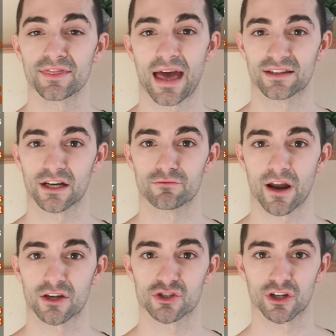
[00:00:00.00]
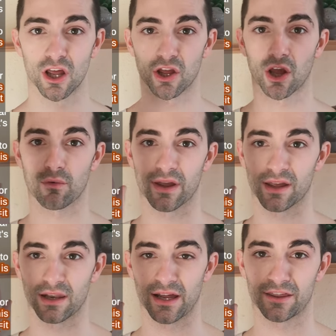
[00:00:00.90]
in that direction,
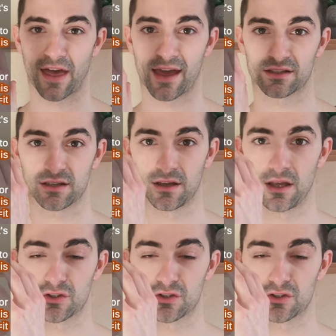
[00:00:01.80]
going like that.